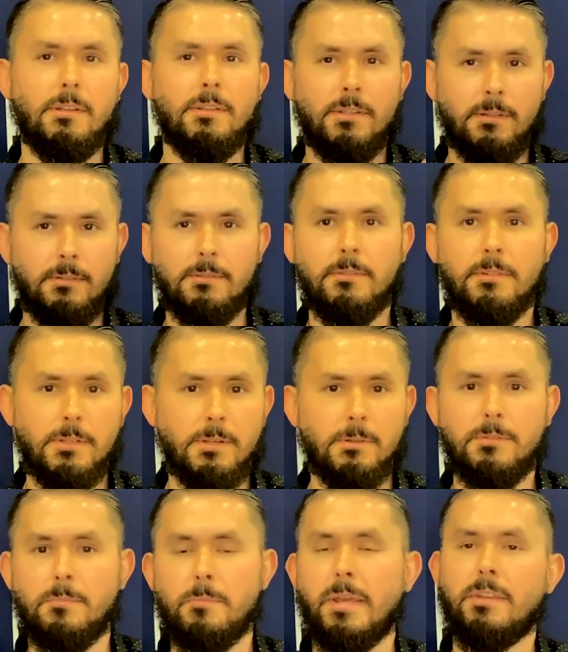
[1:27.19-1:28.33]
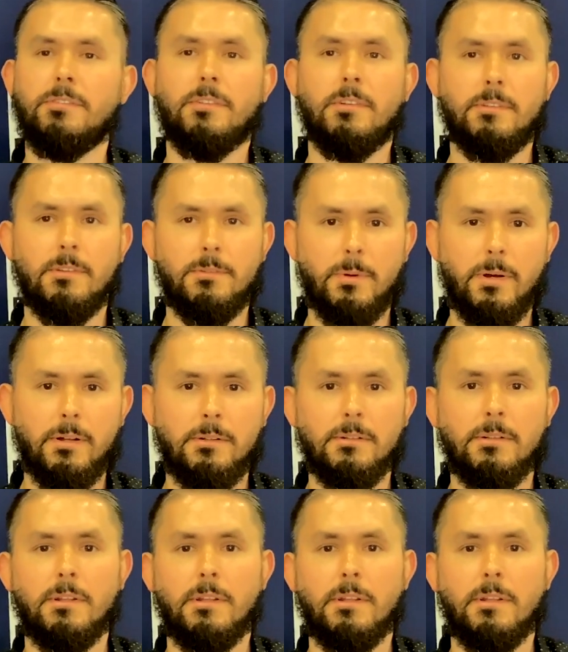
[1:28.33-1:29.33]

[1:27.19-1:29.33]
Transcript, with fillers: and then, you know, to patient as well.